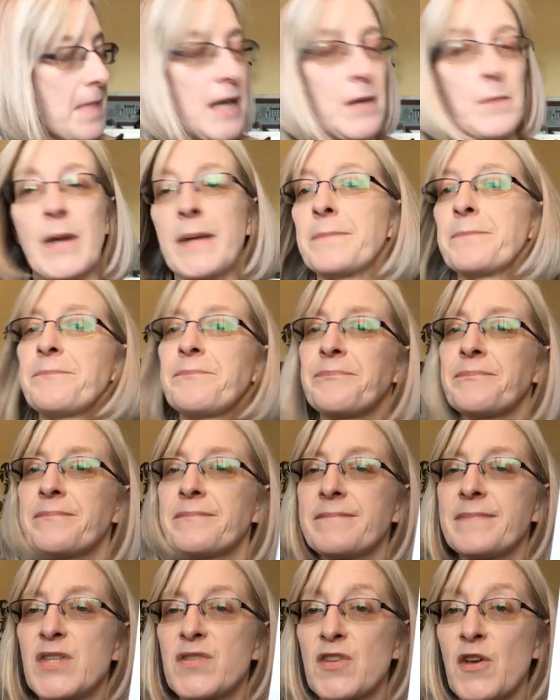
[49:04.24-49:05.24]
Anyway,
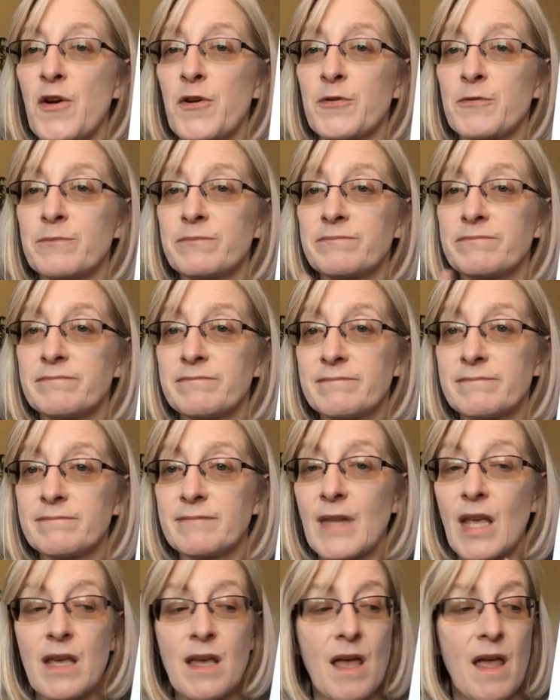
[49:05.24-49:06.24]
so
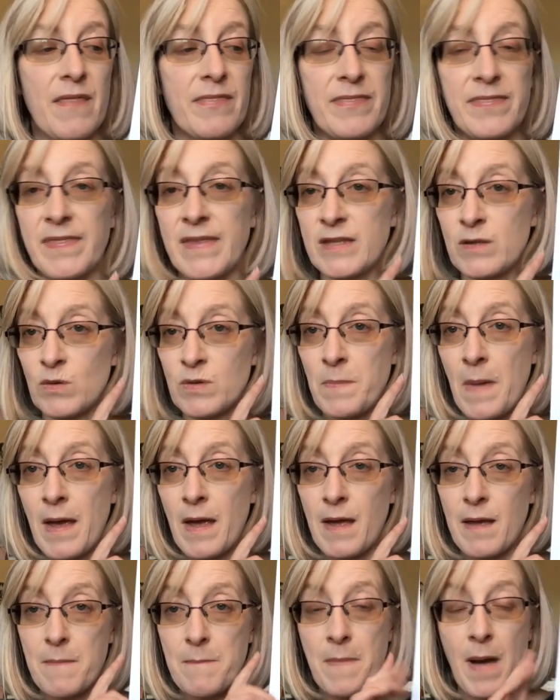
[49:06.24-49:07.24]
this was
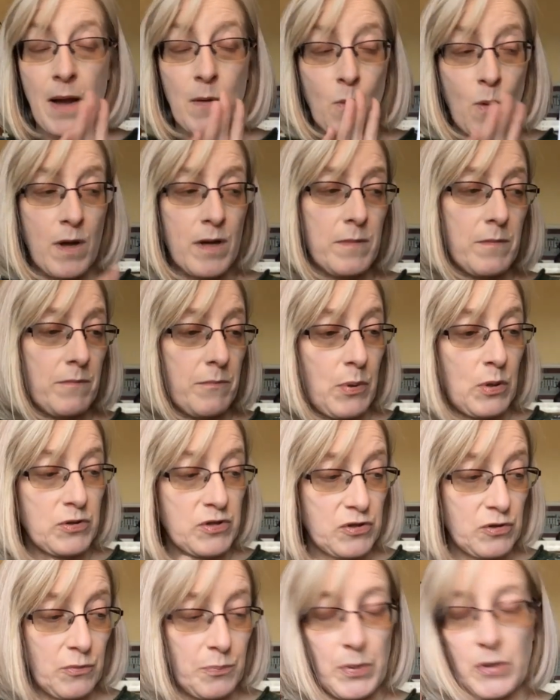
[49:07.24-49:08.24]
my one
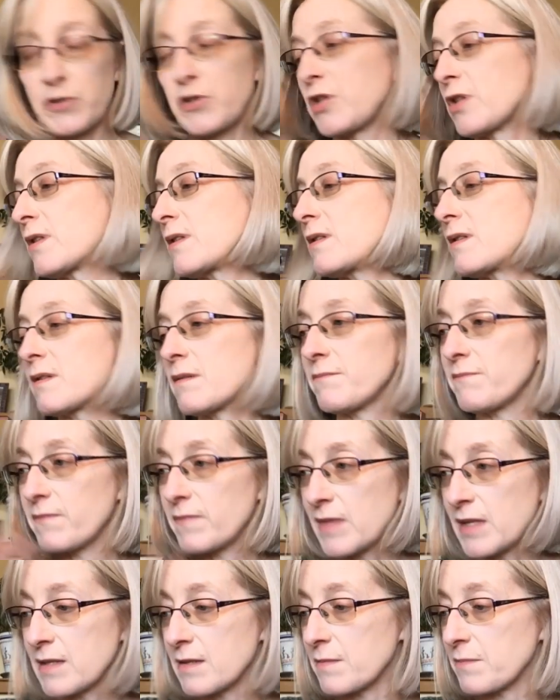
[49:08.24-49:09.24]
personal purchase
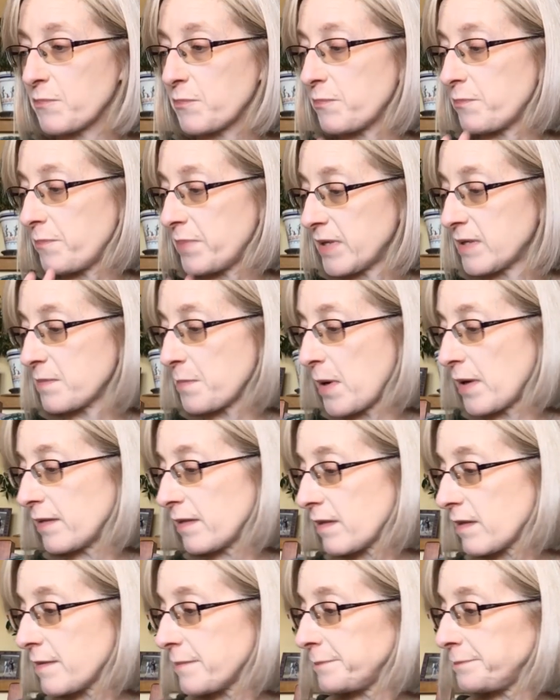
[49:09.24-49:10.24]
this
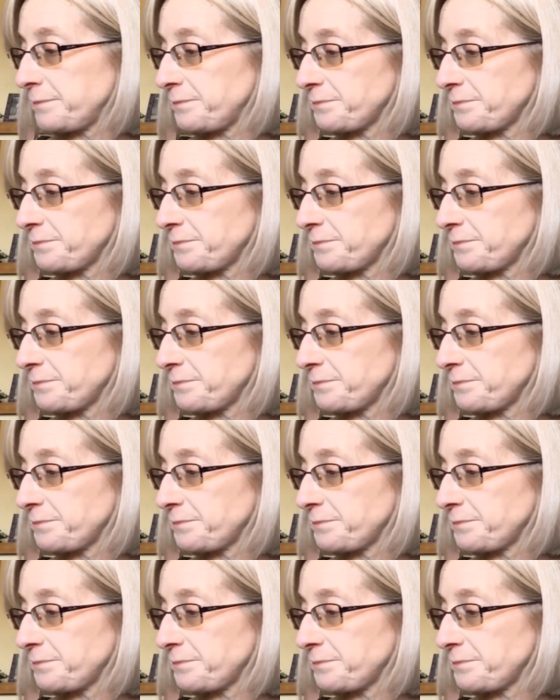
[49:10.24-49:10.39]
month.